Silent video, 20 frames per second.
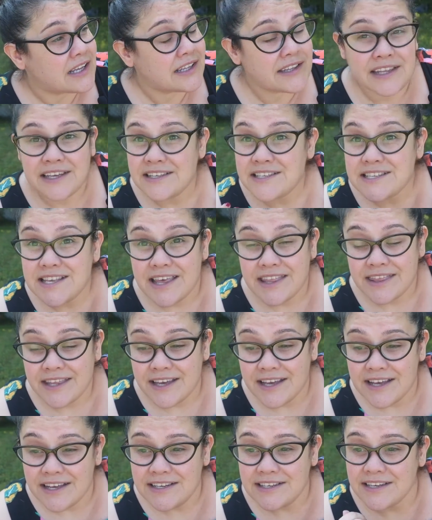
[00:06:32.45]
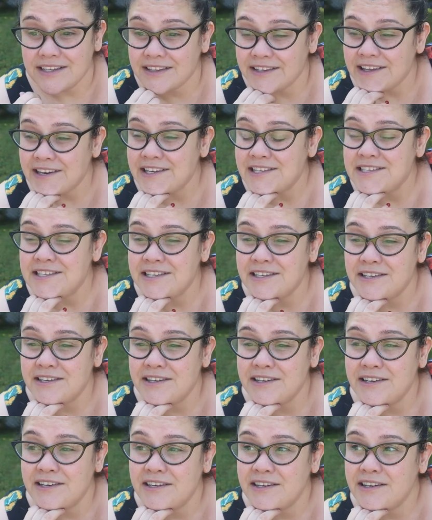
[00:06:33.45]
they said that is
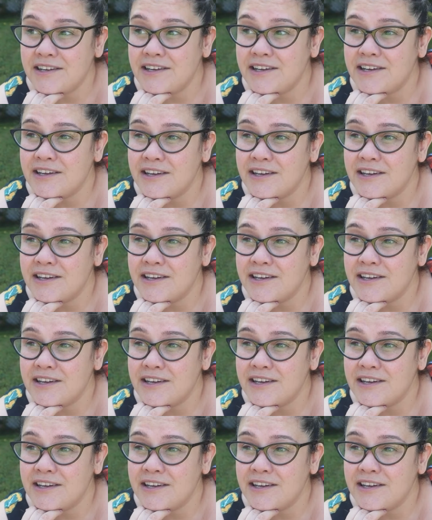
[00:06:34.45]
either